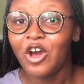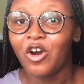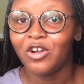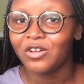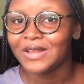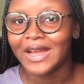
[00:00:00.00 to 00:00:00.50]

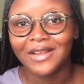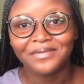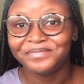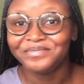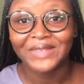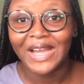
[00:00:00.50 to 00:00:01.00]
all of that.
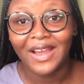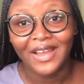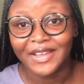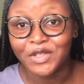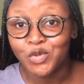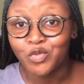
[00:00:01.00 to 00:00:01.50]
Nah,
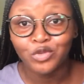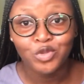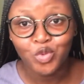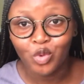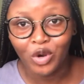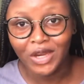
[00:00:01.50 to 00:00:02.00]
it won't
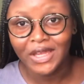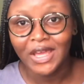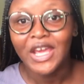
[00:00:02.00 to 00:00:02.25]
work.